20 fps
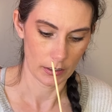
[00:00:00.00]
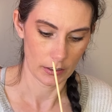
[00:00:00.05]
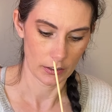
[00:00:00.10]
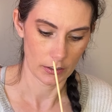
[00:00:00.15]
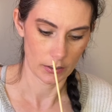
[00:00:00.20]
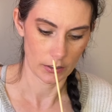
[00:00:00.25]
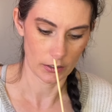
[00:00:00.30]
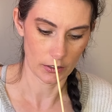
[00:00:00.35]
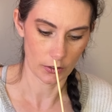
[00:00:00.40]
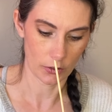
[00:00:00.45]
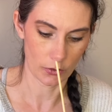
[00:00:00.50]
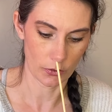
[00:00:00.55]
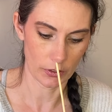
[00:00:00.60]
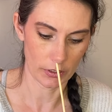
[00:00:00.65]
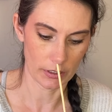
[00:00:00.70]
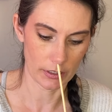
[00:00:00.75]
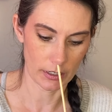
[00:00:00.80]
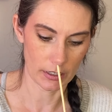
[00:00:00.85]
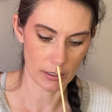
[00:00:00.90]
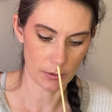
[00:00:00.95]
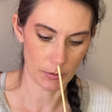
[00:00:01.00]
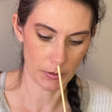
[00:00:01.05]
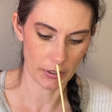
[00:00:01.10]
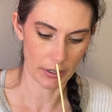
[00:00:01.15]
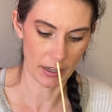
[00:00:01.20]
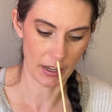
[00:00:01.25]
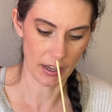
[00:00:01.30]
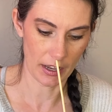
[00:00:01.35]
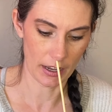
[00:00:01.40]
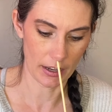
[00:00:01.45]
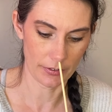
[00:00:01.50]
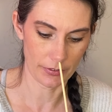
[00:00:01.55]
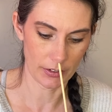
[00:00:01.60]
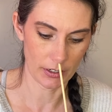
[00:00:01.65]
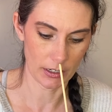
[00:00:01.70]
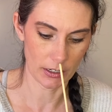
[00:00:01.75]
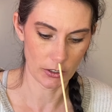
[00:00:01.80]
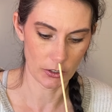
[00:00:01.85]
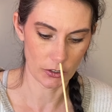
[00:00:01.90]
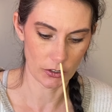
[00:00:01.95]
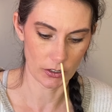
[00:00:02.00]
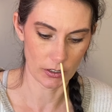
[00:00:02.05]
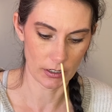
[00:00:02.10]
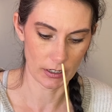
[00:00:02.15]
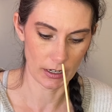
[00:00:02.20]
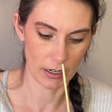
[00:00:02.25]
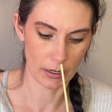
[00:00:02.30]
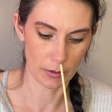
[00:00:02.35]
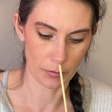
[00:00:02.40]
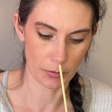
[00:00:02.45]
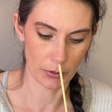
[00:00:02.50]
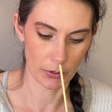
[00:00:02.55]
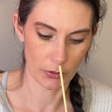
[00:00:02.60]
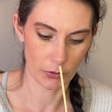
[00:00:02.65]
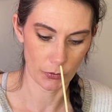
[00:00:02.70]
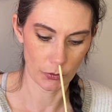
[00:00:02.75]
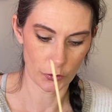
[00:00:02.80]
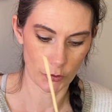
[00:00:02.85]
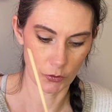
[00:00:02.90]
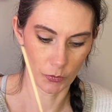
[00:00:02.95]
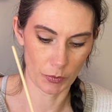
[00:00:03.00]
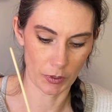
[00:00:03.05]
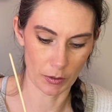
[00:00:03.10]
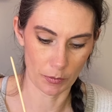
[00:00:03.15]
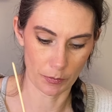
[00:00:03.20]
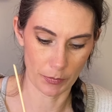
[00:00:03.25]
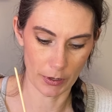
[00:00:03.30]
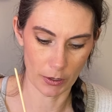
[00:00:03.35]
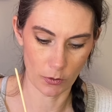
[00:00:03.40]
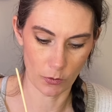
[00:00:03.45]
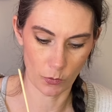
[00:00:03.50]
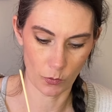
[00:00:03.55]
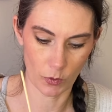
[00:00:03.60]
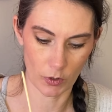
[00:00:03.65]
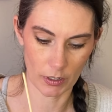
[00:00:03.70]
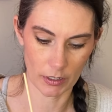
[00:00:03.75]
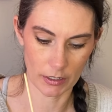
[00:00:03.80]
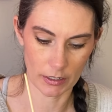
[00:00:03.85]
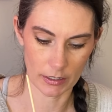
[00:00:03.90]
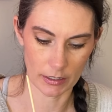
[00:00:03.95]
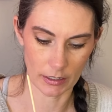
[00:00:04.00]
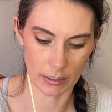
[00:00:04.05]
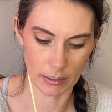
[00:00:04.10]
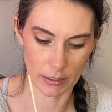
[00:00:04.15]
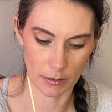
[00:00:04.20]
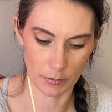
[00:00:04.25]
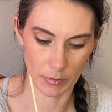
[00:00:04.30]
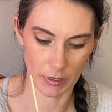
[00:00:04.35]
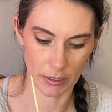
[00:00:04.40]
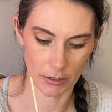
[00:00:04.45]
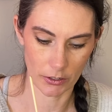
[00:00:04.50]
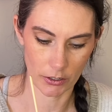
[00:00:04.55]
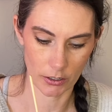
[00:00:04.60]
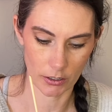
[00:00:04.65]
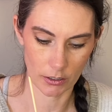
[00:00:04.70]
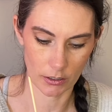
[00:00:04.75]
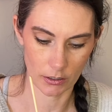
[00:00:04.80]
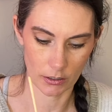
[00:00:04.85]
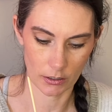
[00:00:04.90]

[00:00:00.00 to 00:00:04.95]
So it says about ½ an inch deep, which would be about 1 centimeter.